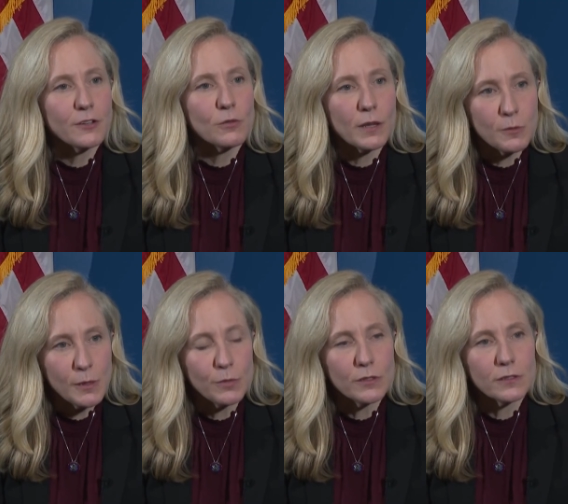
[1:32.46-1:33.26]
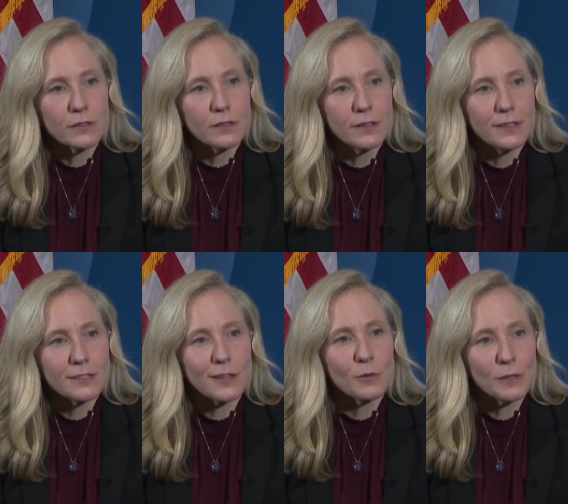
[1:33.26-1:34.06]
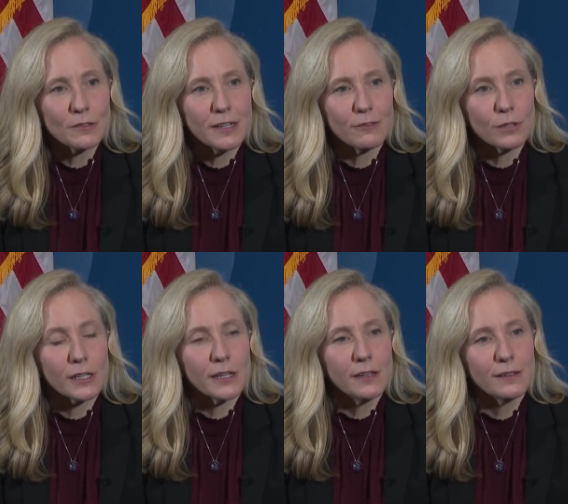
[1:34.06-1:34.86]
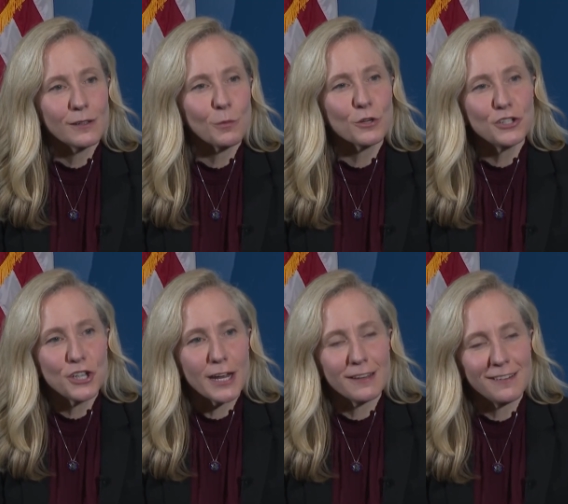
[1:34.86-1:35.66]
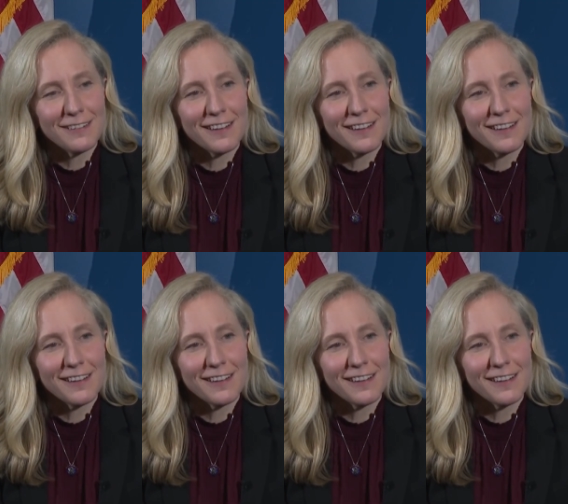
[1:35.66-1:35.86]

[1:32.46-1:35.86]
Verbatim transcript: I know many people inside the building really appreciated.